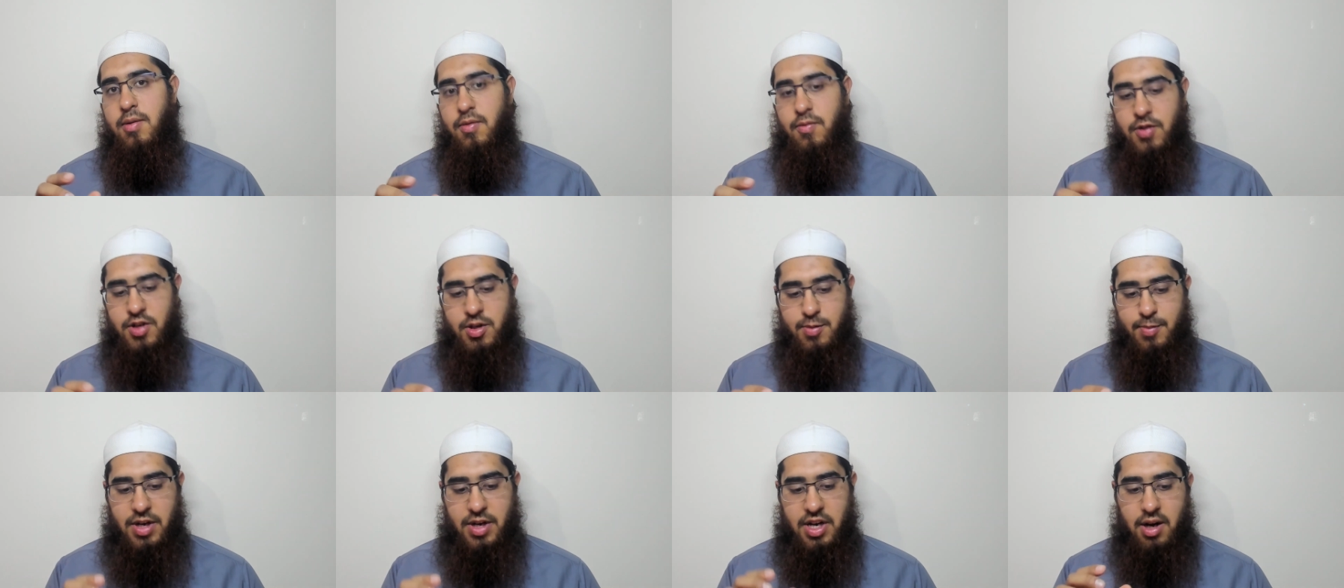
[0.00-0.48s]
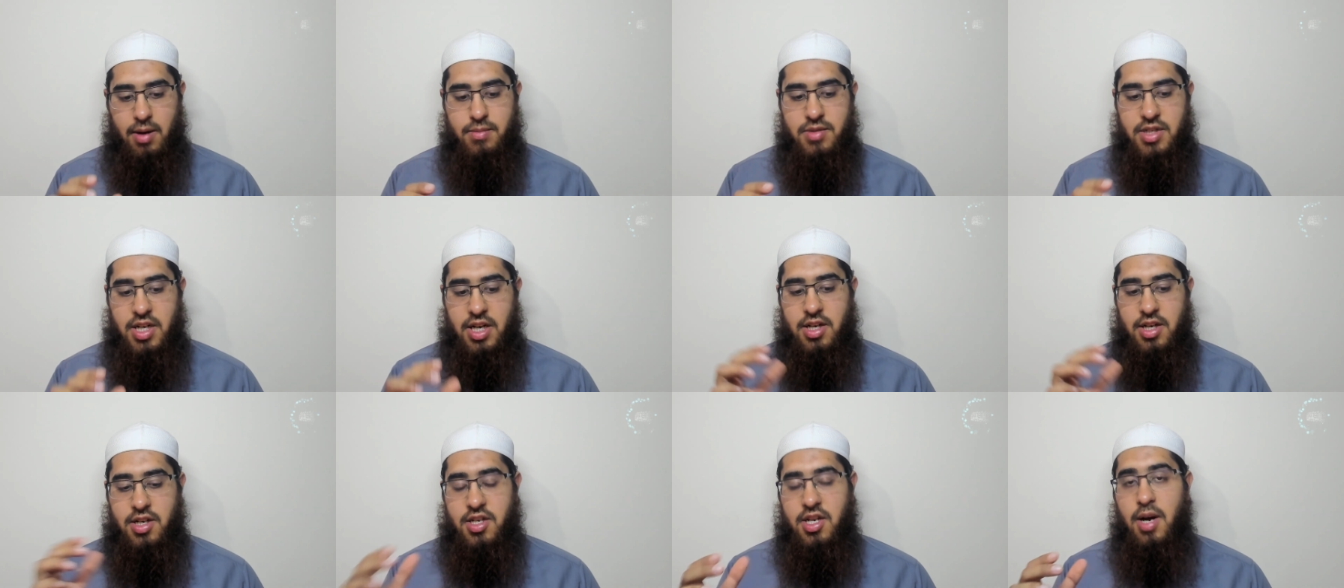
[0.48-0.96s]
which becomes
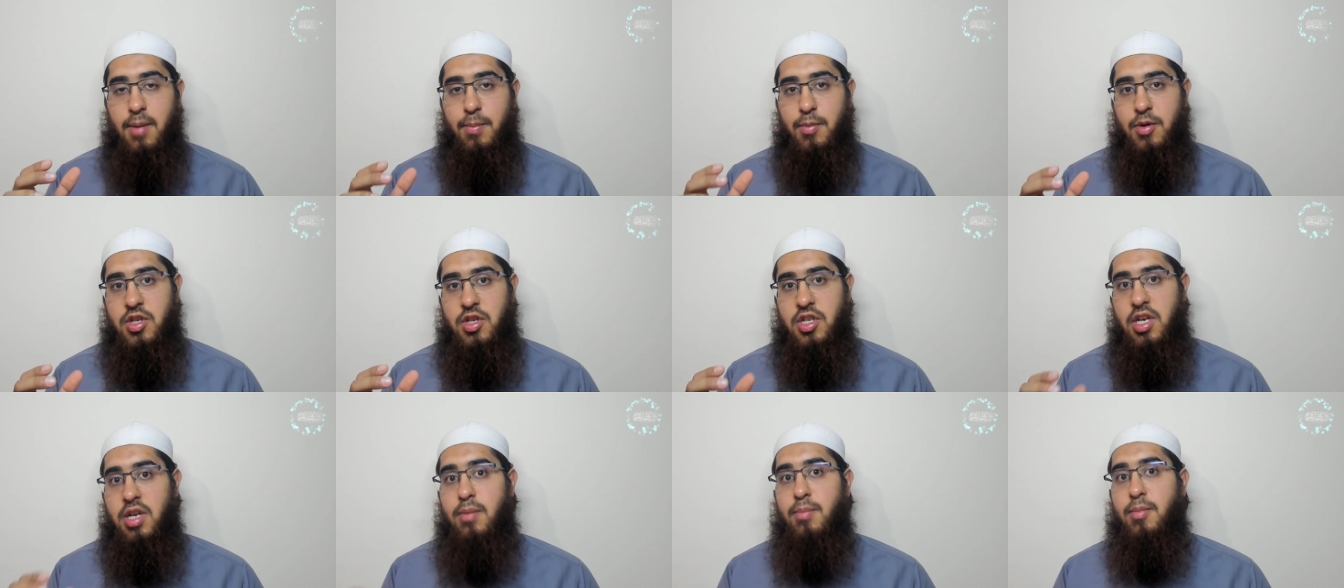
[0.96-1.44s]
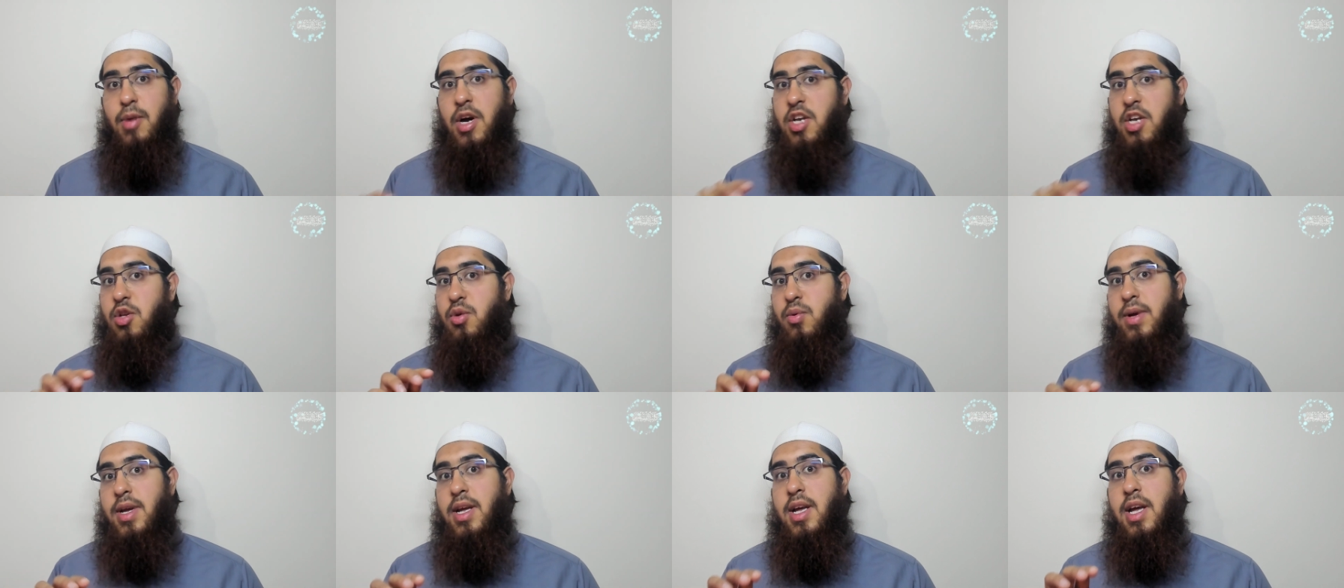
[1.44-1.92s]
interpreted by
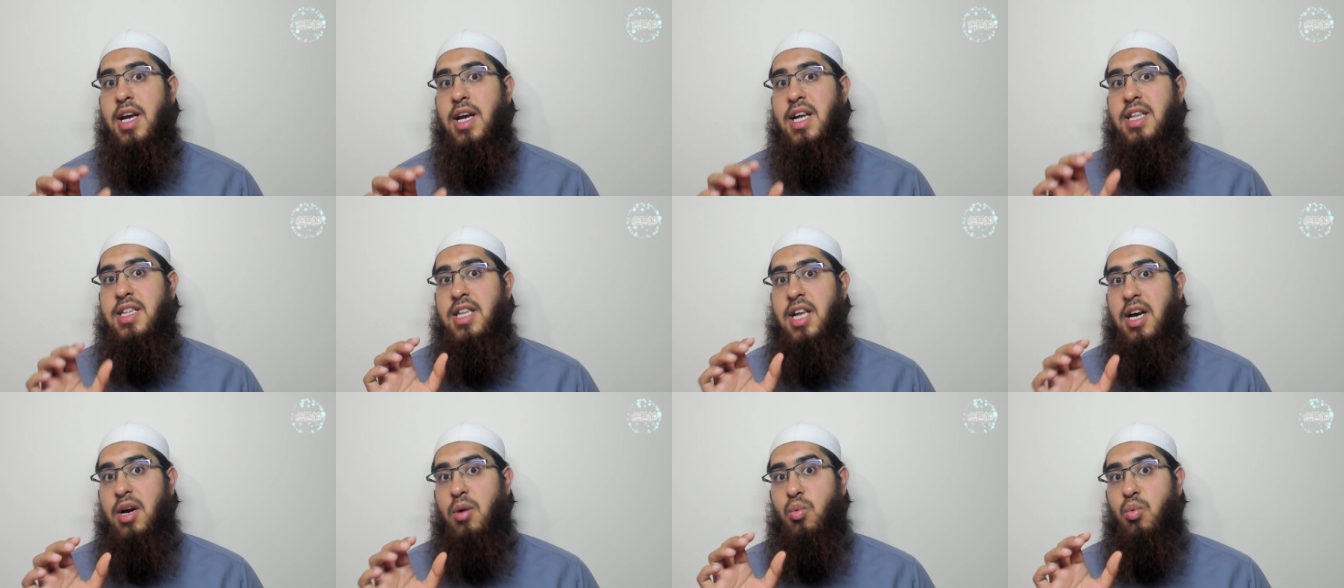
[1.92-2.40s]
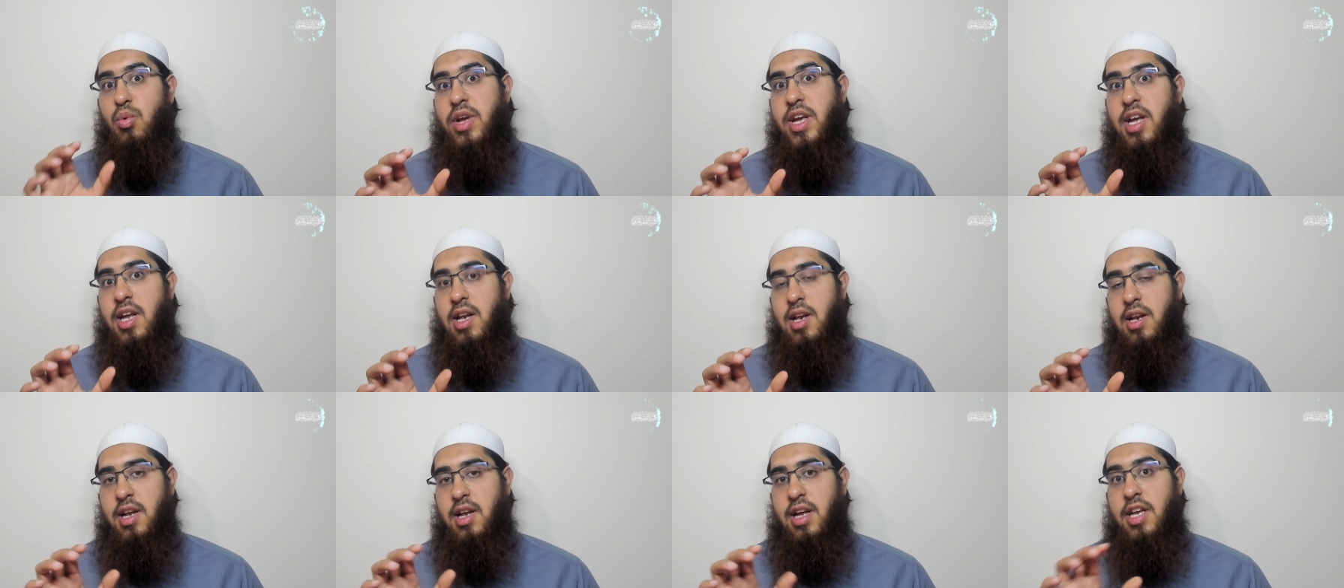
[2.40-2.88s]
doing
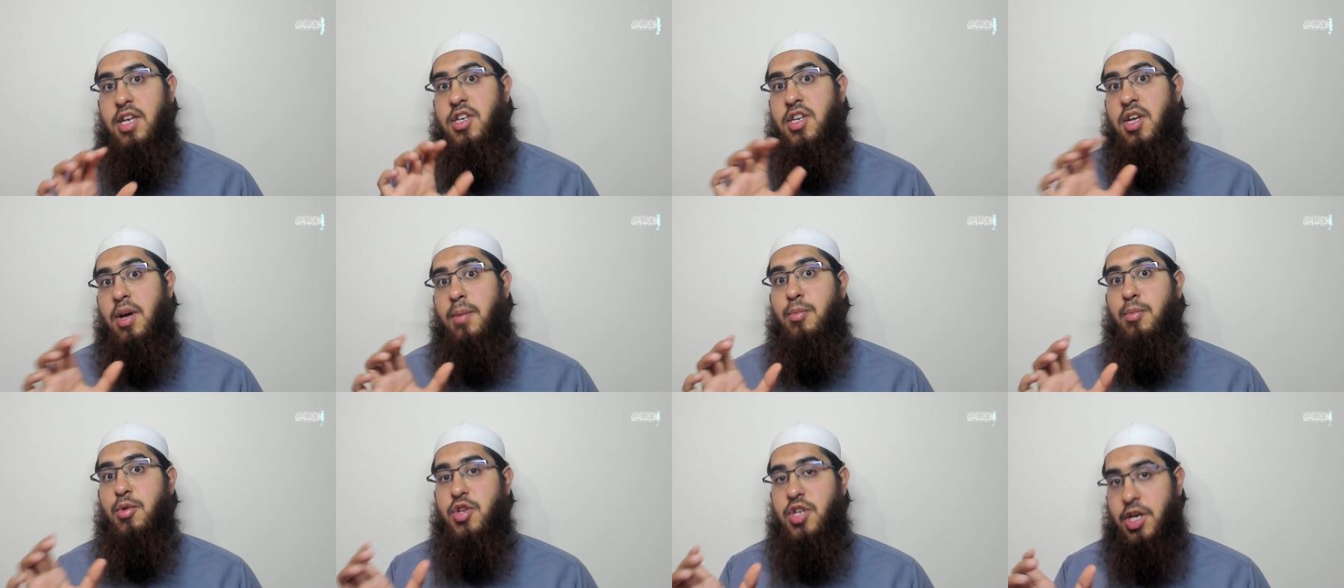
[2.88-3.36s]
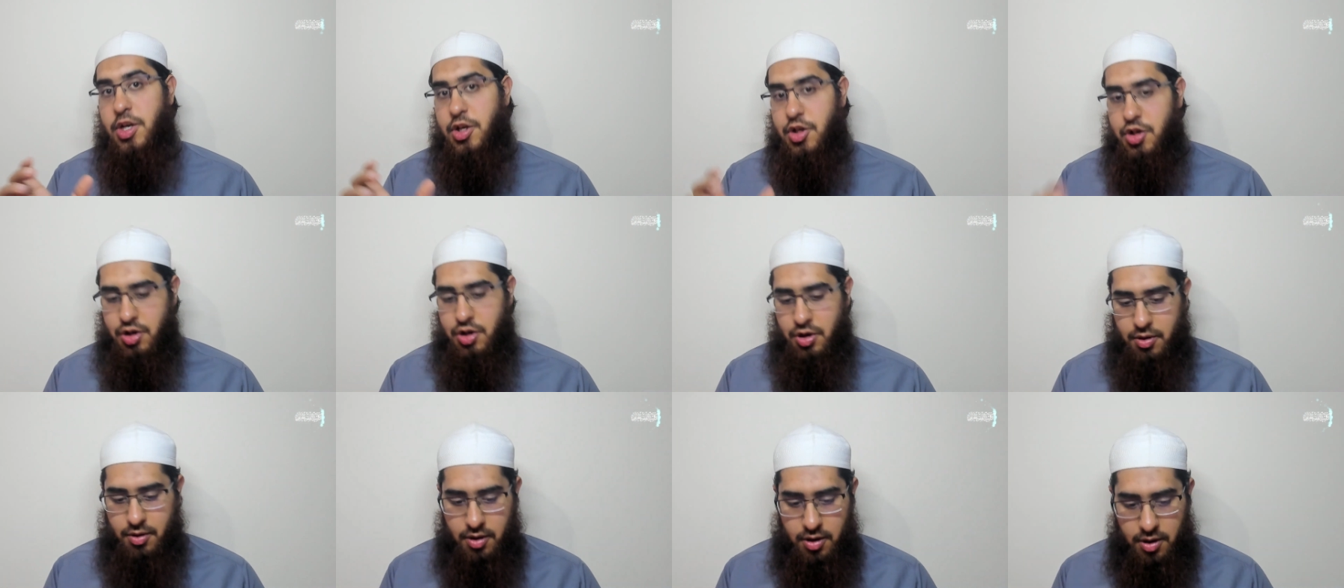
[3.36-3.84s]
ta'wil,
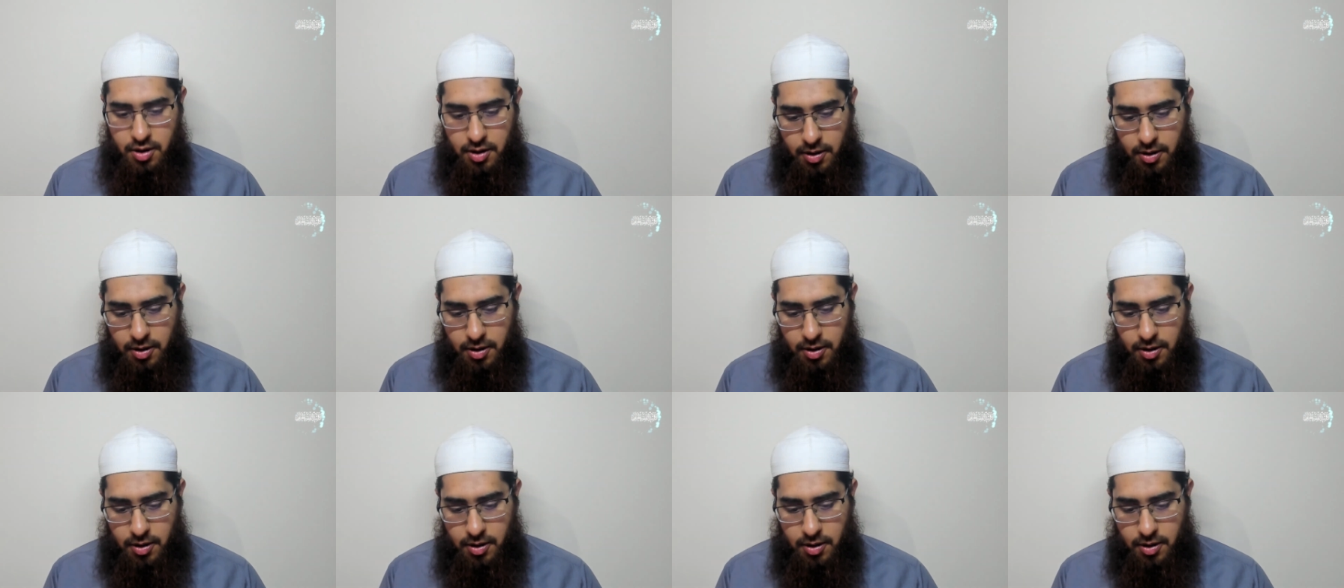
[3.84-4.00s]
interpretation.